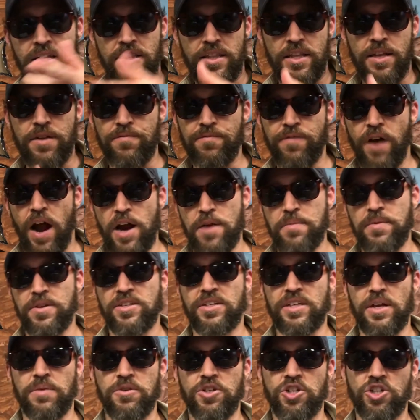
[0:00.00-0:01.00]
the
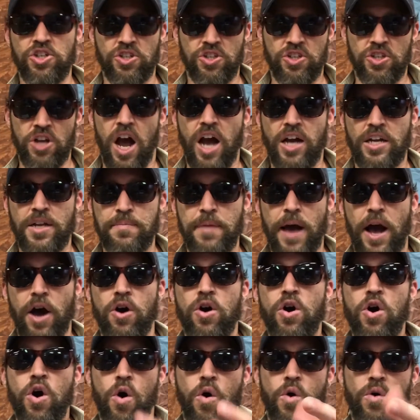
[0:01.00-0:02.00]
environments that we just talked
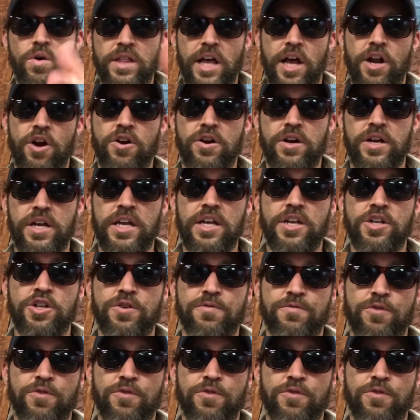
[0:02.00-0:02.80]
about, or that are in your